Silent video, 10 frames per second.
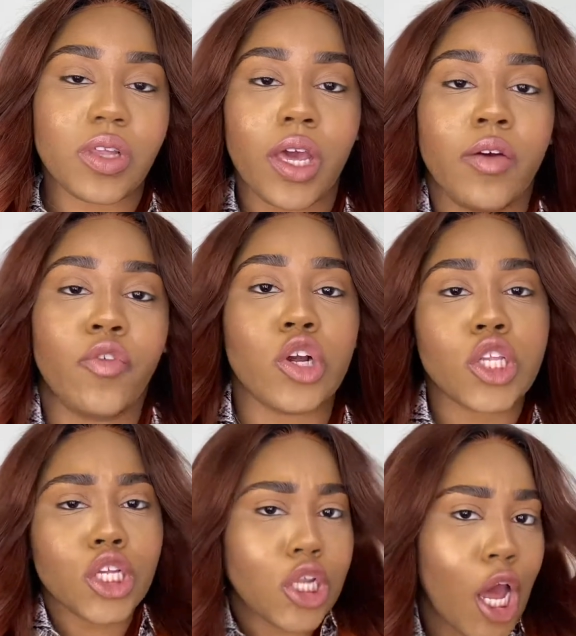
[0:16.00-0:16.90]
and for
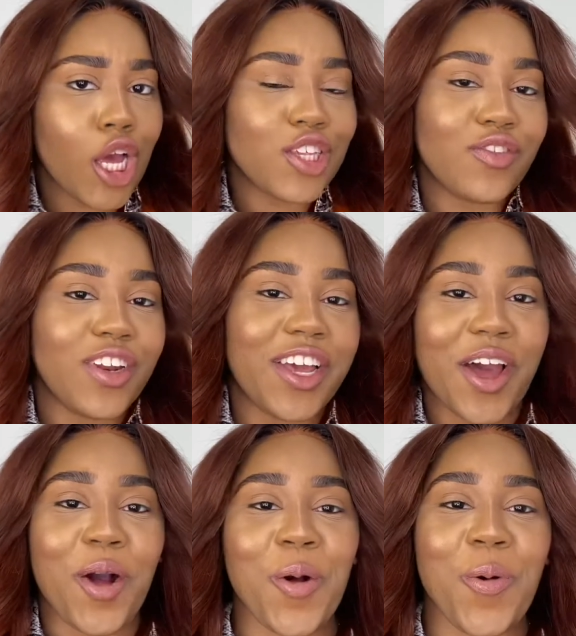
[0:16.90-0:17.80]
today's
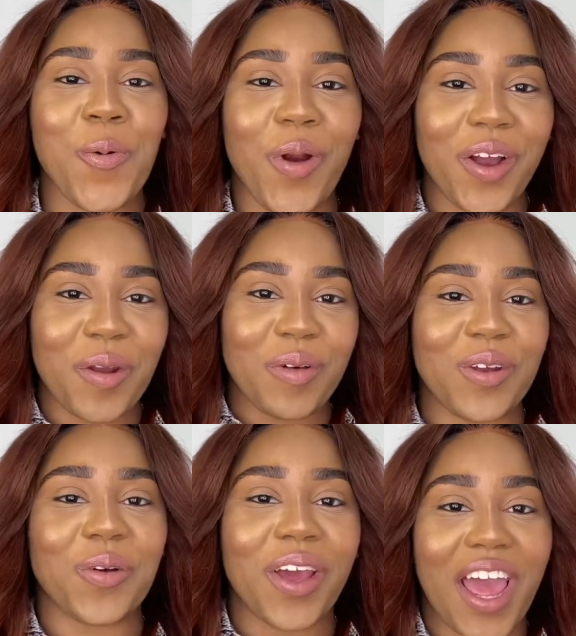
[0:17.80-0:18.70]
video we're going to be
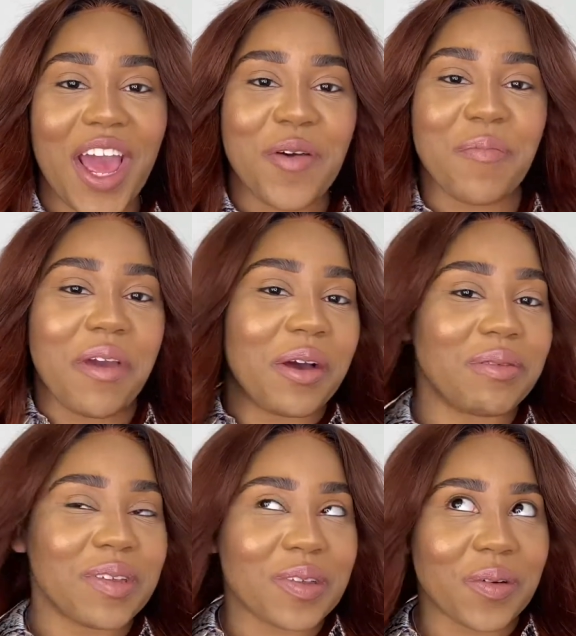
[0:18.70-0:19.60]
doing a makeup
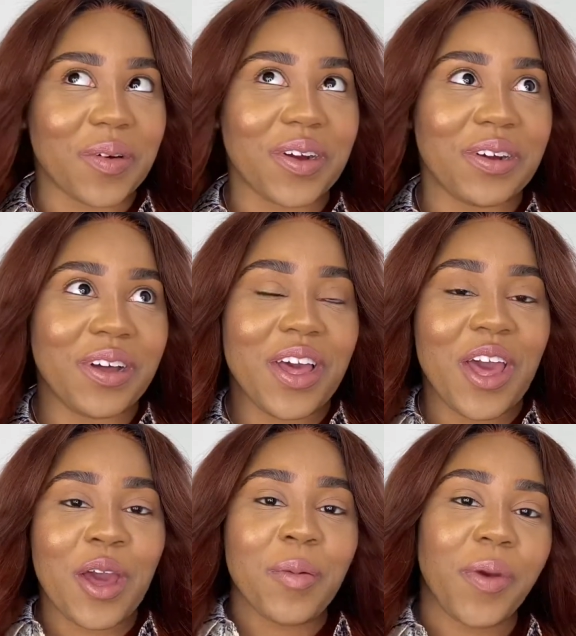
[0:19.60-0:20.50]
tutorial.
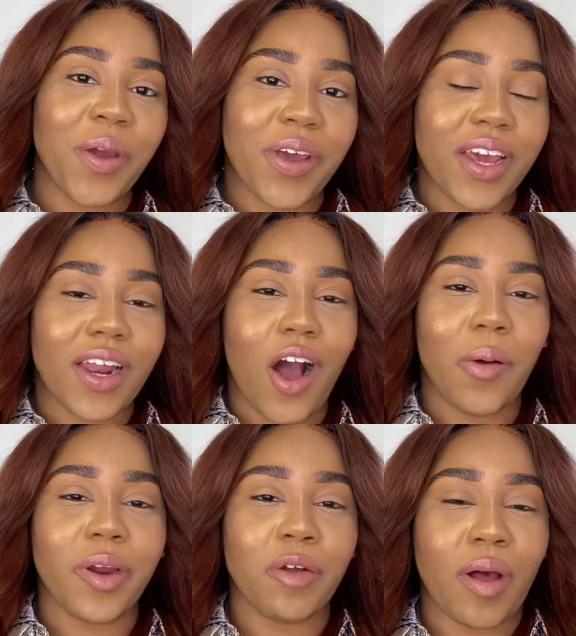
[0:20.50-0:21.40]
Period. I
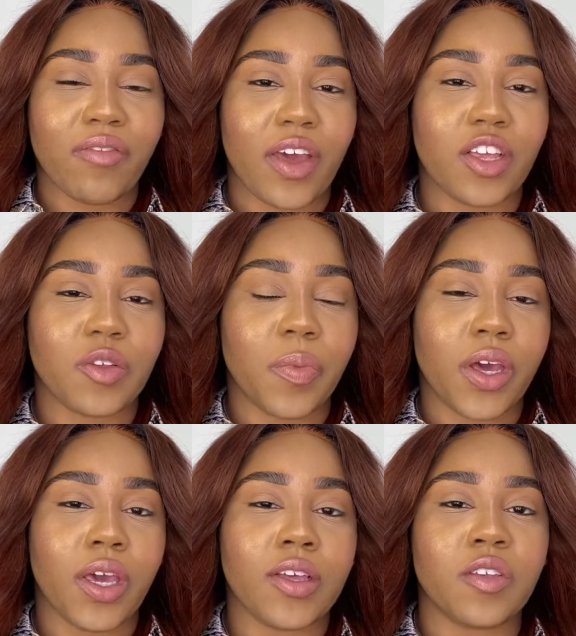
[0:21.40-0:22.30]
already did my face, but
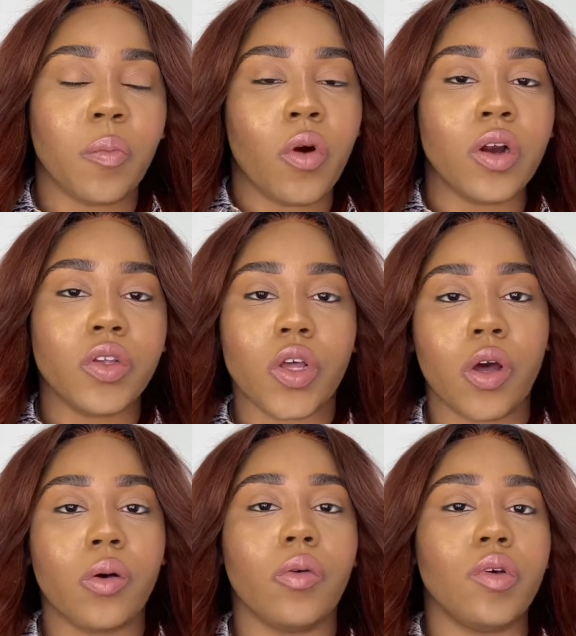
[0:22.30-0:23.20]
it's more
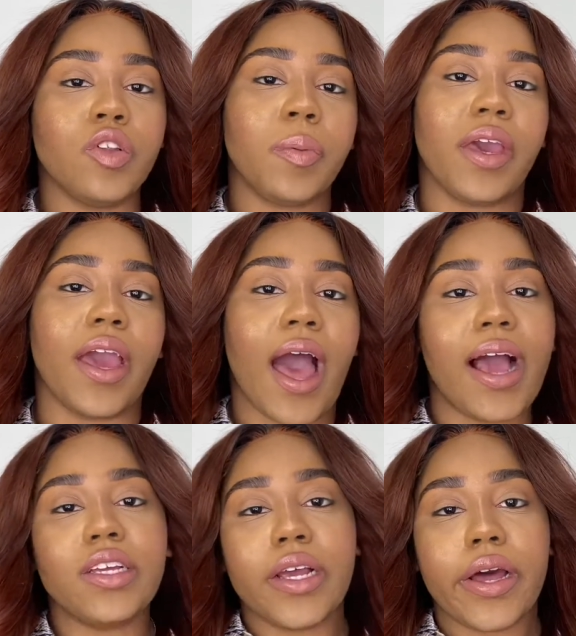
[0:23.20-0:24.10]
so going to be an
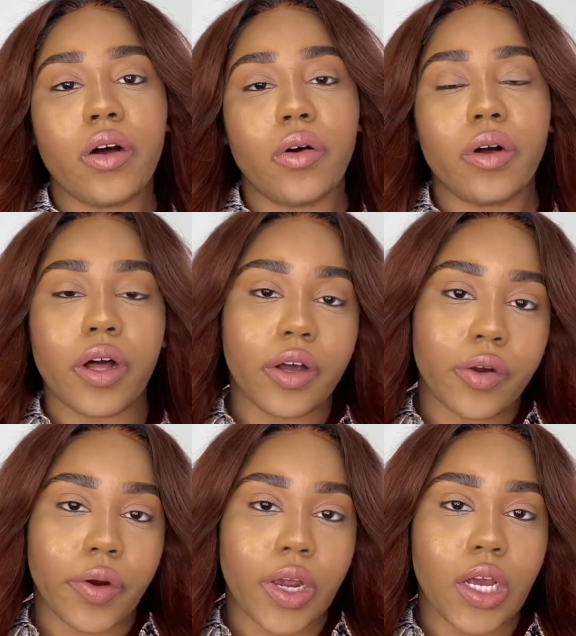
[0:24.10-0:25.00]
eyeshadow cut
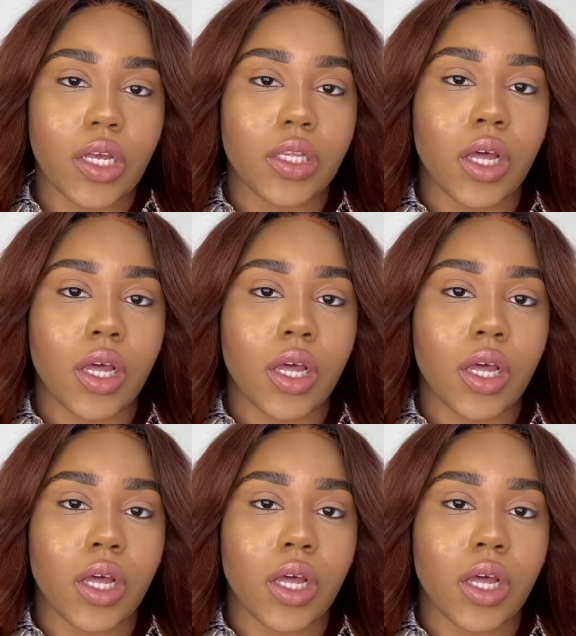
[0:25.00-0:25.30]
crease